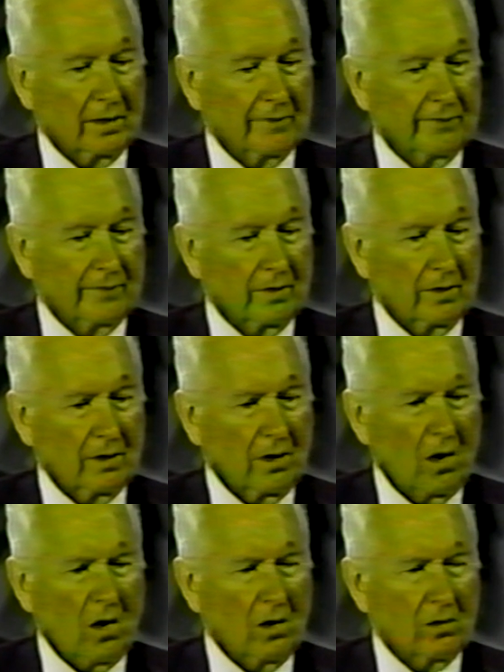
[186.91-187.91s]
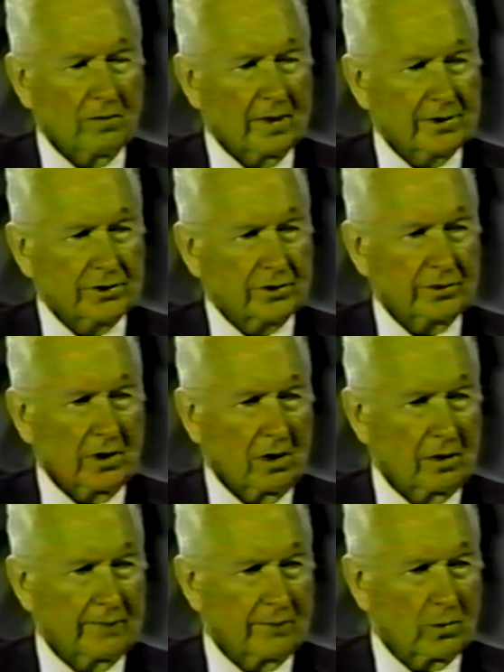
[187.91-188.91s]
of all religious
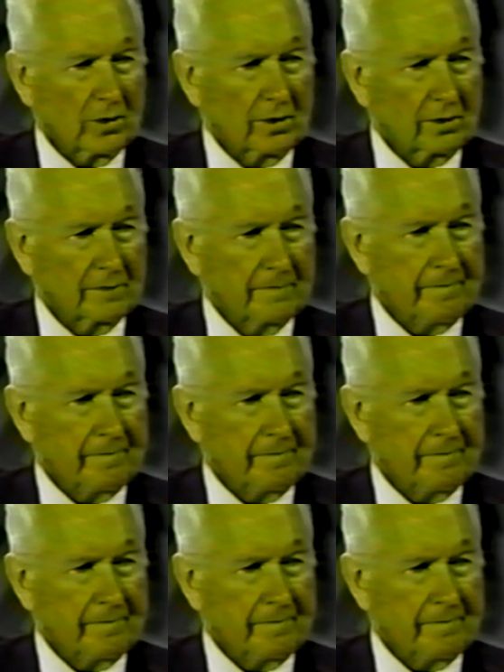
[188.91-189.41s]
thought of the world.